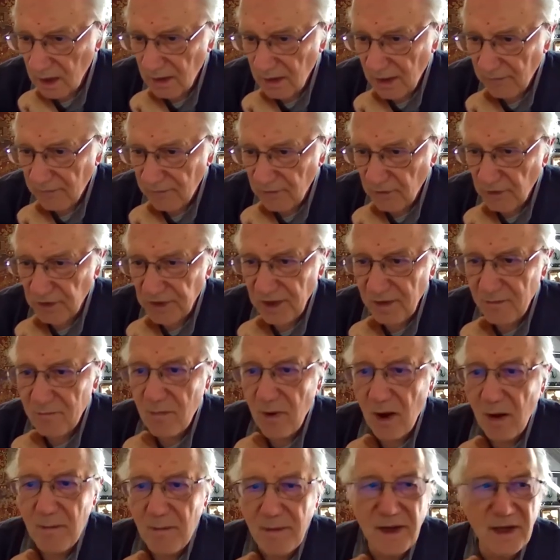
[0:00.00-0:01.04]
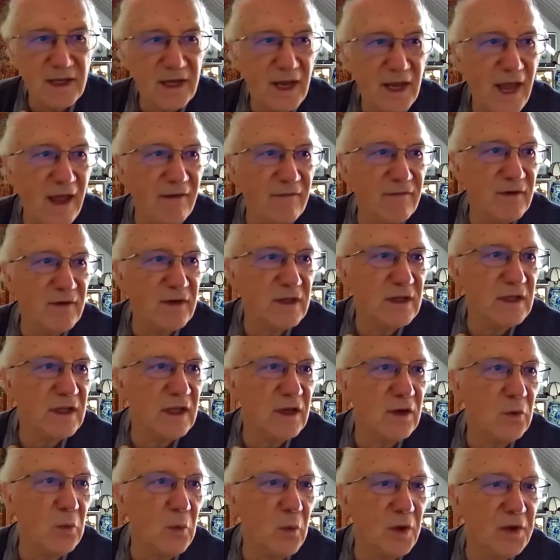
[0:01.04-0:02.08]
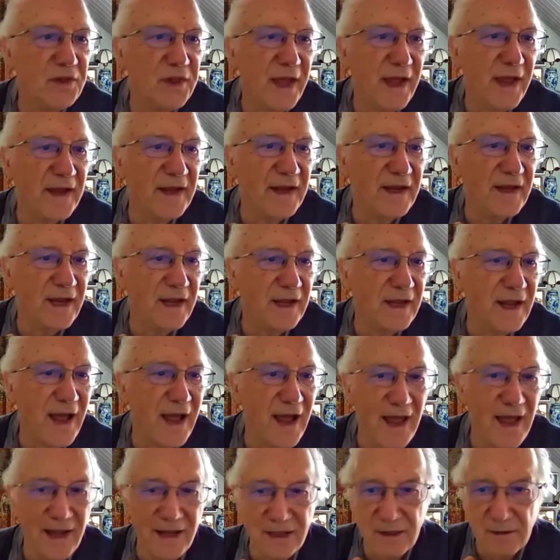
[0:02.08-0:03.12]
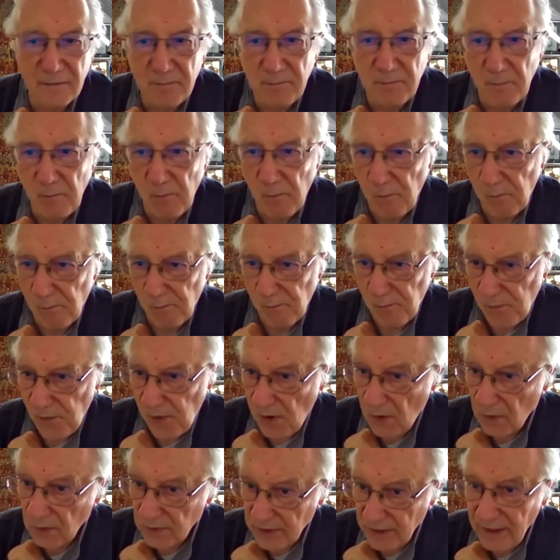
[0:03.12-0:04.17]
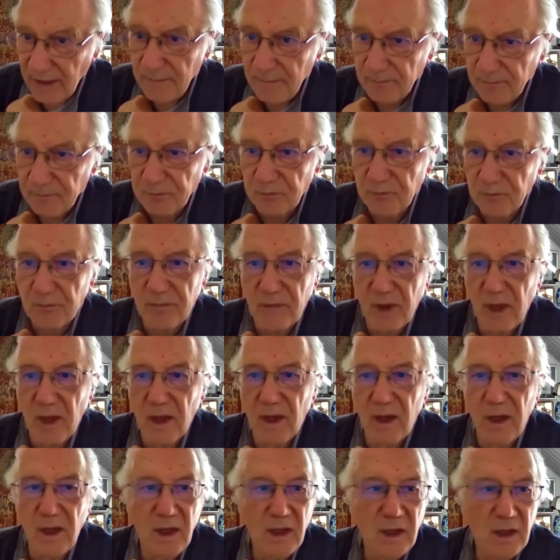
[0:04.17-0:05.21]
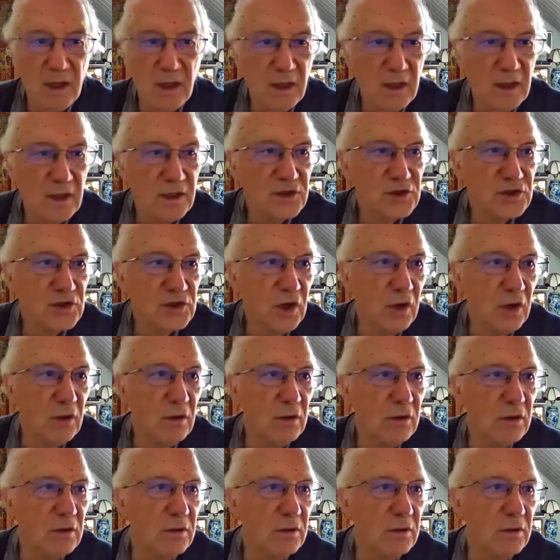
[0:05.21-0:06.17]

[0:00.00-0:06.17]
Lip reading: for the moment, everything what I can add, okay? So,